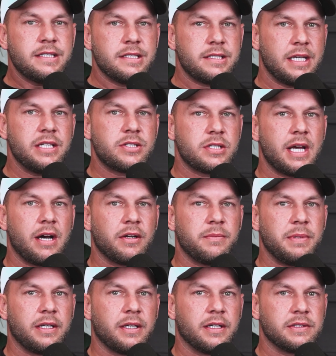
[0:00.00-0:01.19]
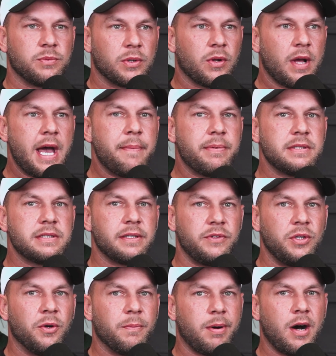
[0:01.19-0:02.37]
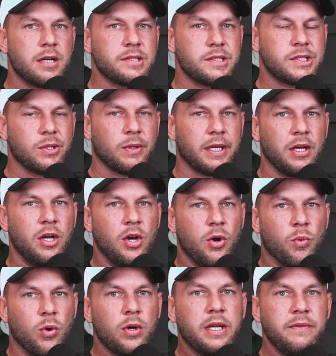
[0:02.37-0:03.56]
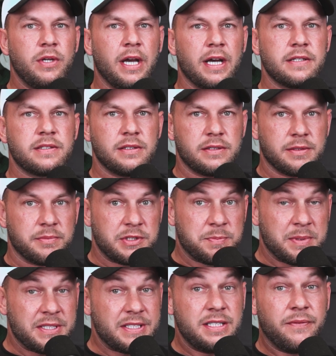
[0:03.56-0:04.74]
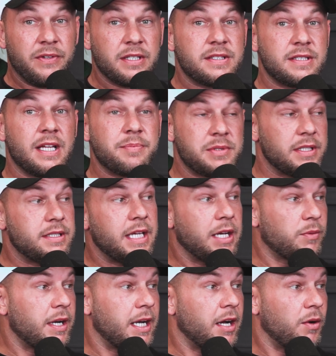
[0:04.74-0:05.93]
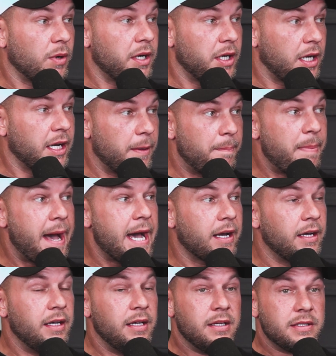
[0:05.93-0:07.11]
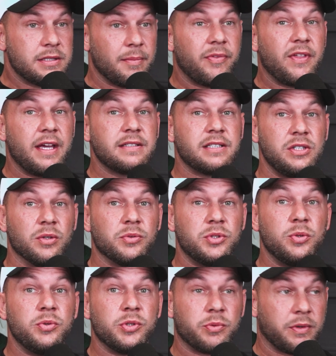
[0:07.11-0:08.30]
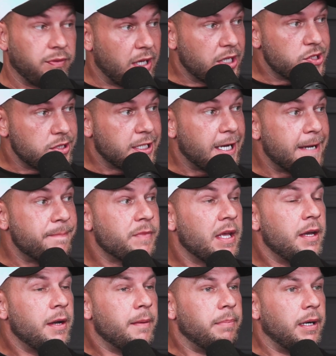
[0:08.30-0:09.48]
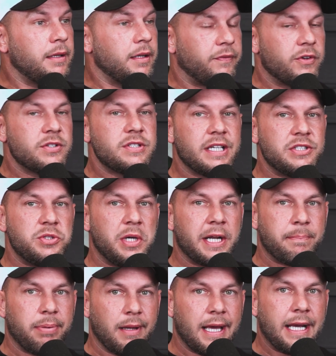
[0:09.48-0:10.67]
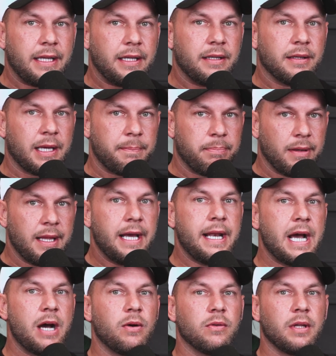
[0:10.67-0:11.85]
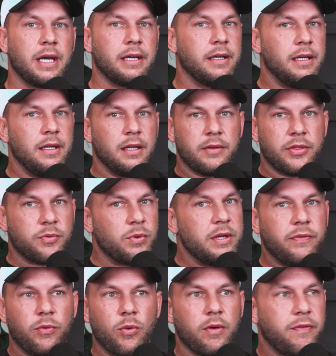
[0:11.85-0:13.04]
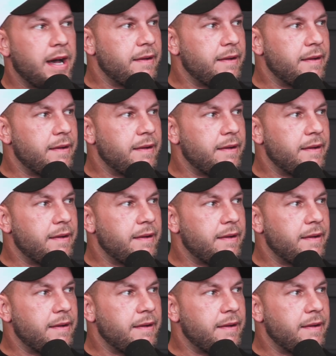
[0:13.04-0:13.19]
intentionality, because what'll happen is if you don't pause. And so like, we'll give you guys some specific steps to take right now. We're going to kind of unpack some things that you'll do in your reflection time. But the first thing is you got to plan it, like plan out like 3, 4, 5